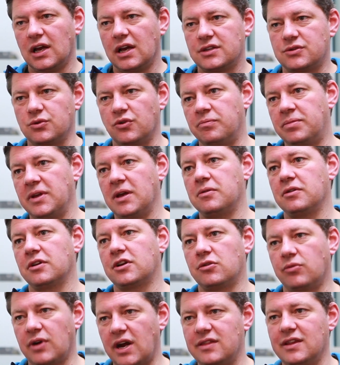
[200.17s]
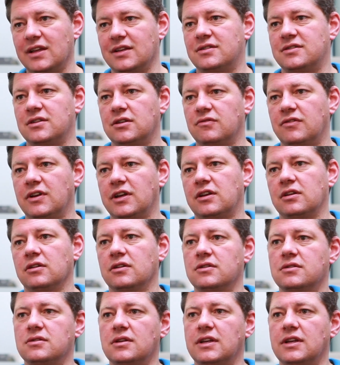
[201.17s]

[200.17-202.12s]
So we'll be able to create that centre of